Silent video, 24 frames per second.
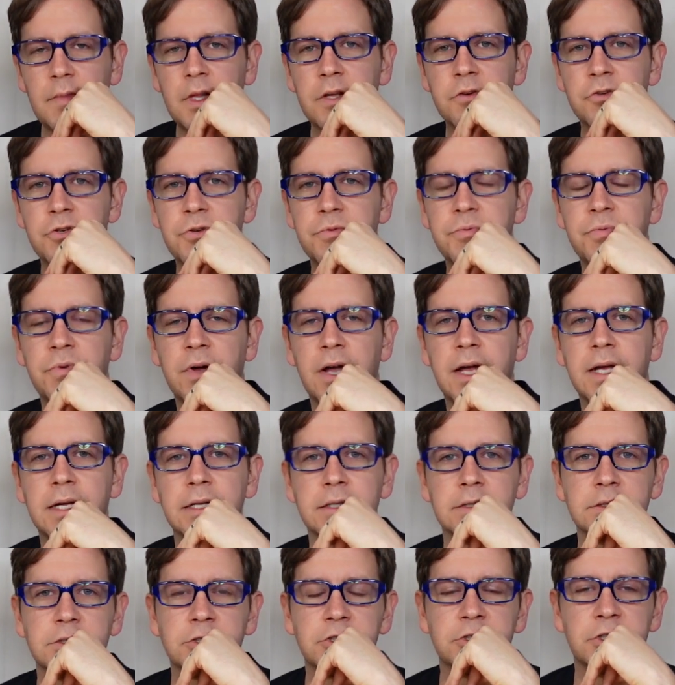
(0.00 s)
And she
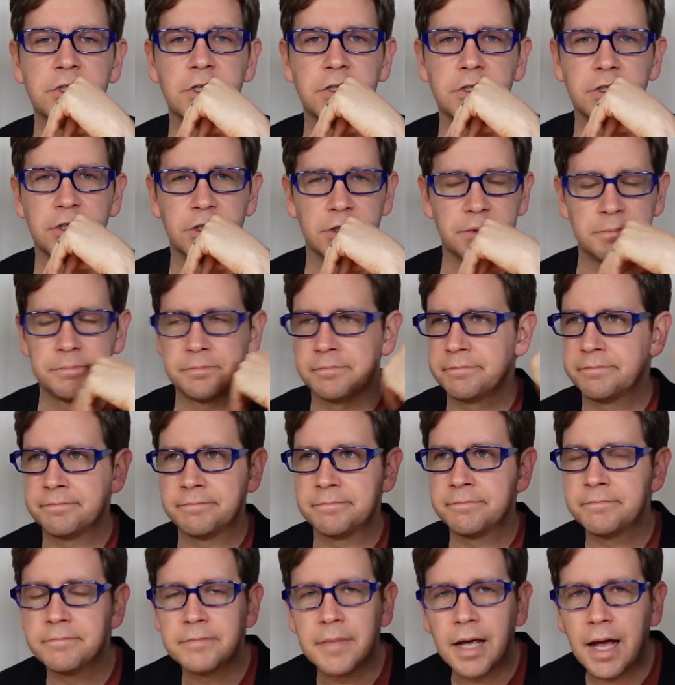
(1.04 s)
finds another
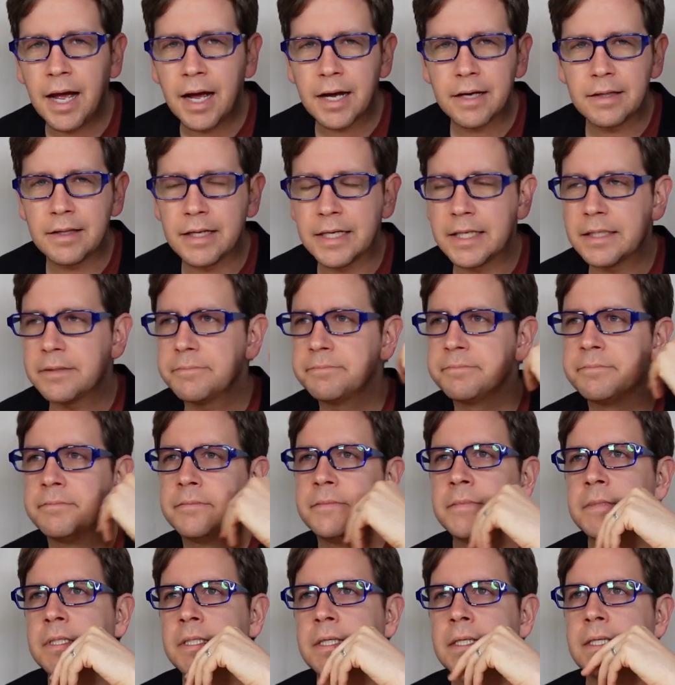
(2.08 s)
acolyte
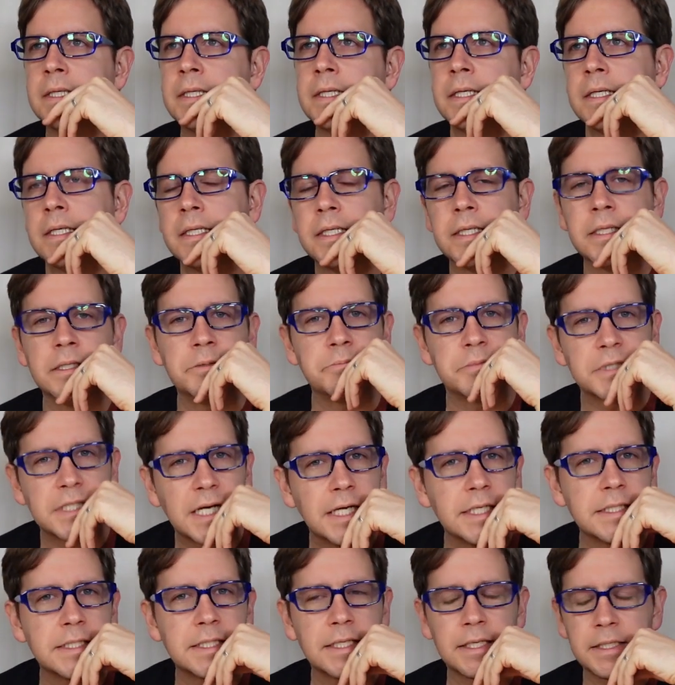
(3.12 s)
named
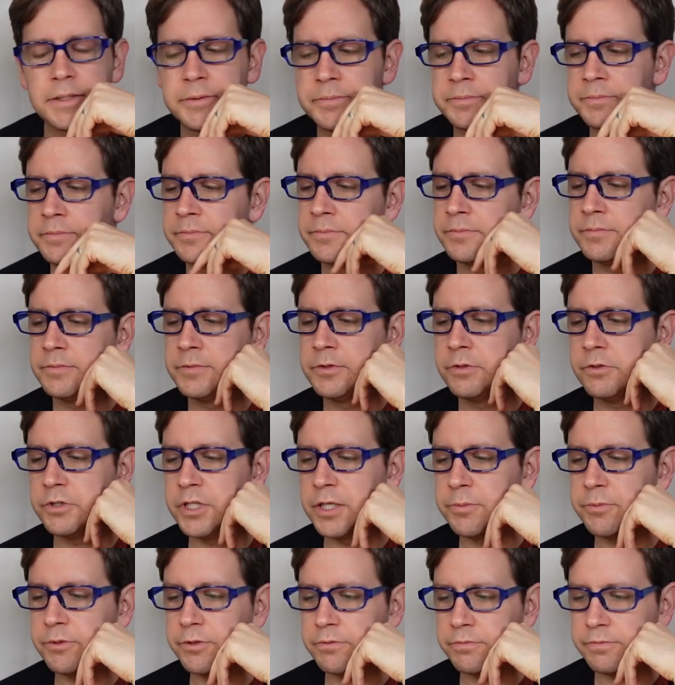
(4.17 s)
Kaisa, who's
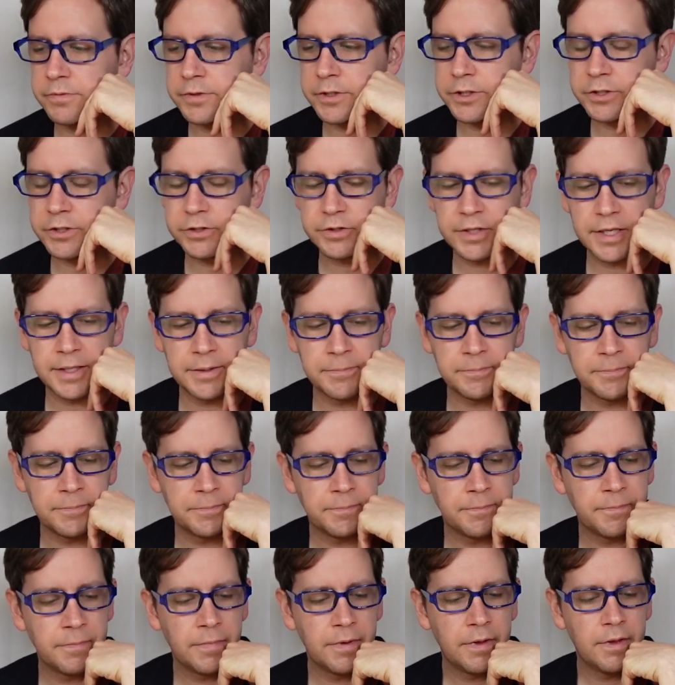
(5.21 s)
able to fill her in
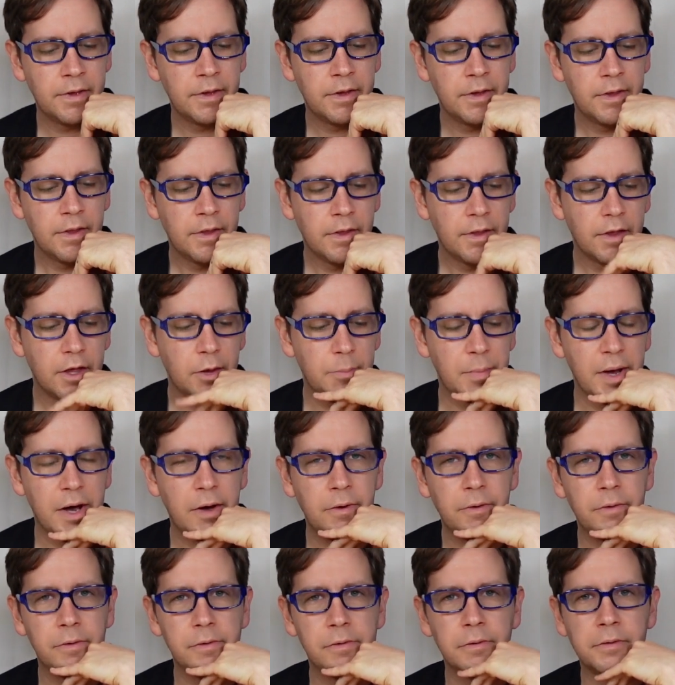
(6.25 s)

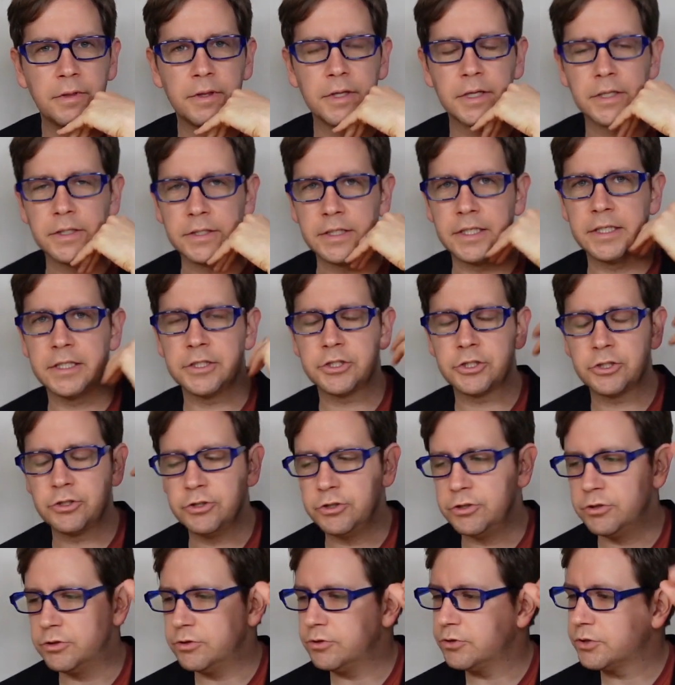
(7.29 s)
about the latest
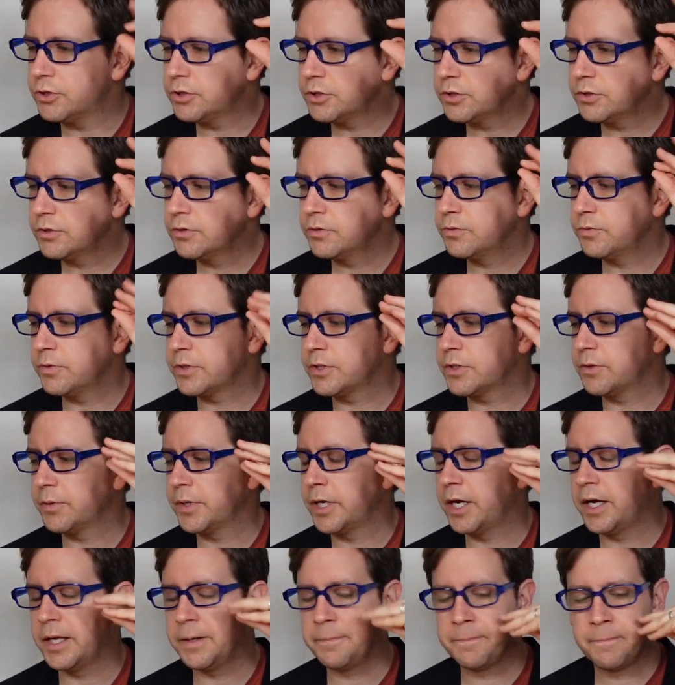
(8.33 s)
news of what's
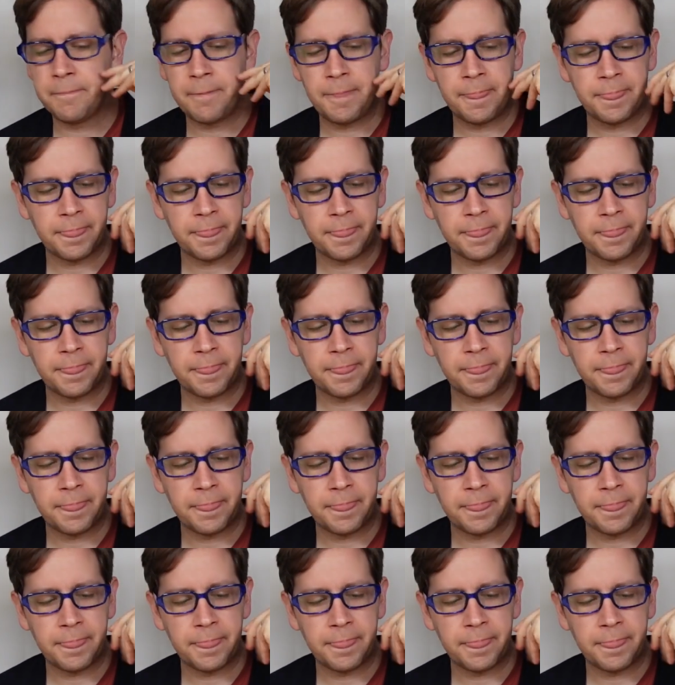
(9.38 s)
going on.